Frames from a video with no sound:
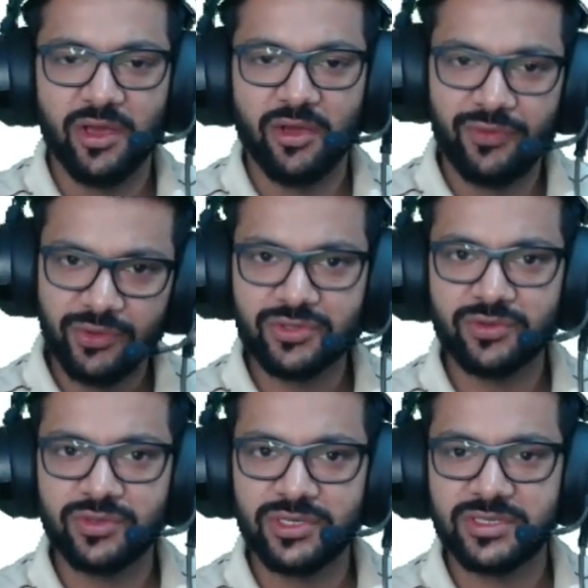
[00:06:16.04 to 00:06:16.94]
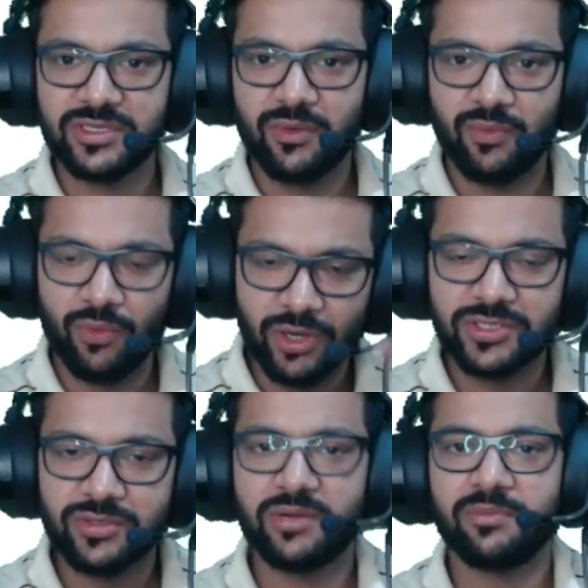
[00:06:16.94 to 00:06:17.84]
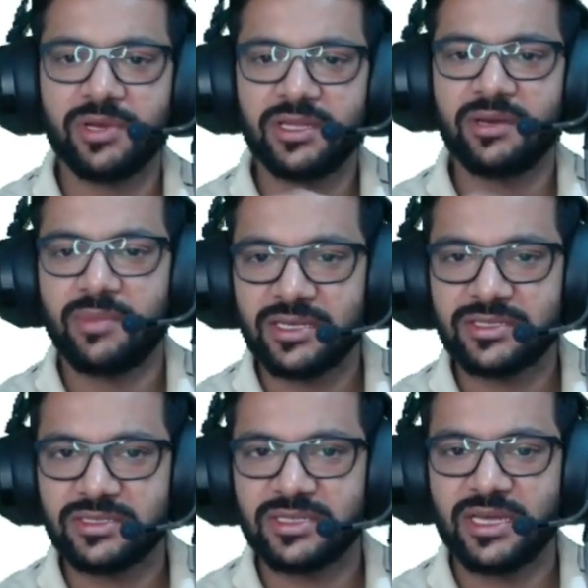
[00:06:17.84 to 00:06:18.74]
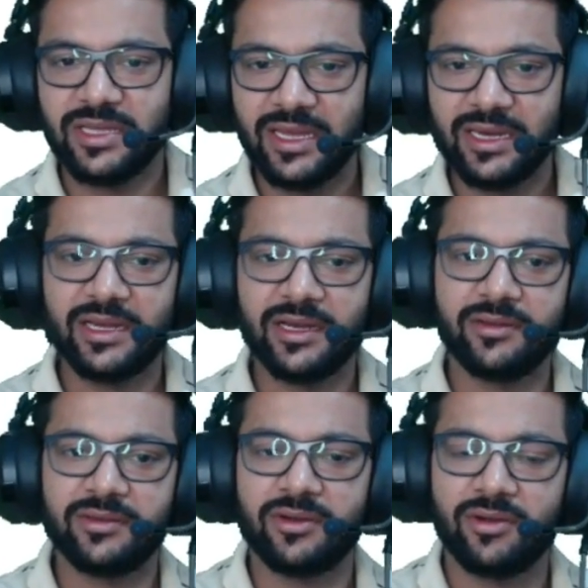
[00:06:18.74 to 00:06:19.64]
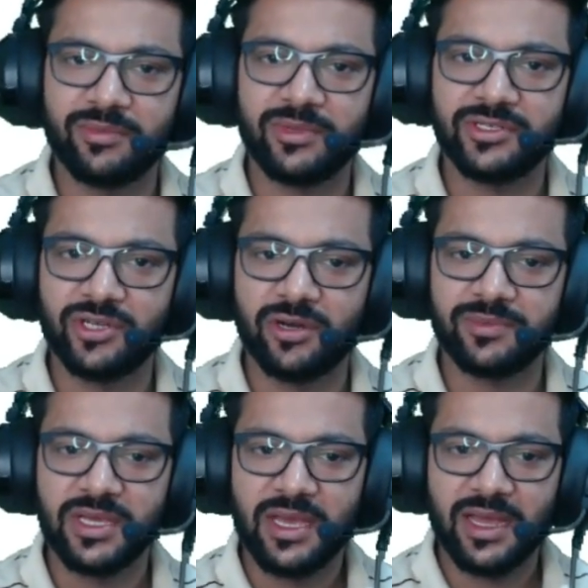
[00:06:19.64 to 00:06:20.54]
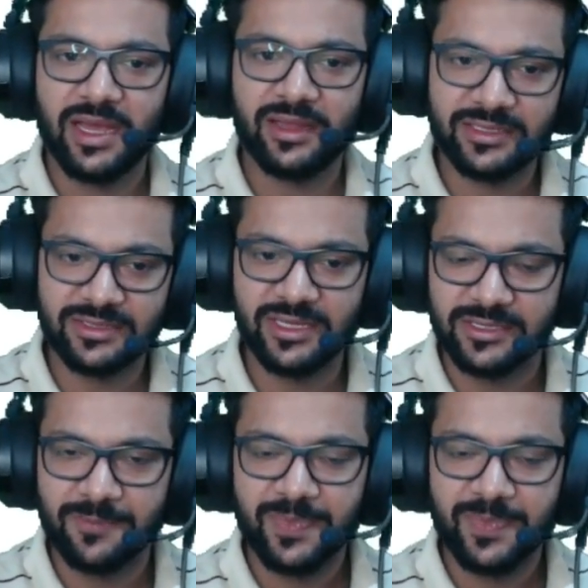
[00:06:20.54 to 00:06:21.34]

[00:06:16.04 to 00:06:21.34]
Few students wants to complete their masters and then get into the government jobs, and that's this.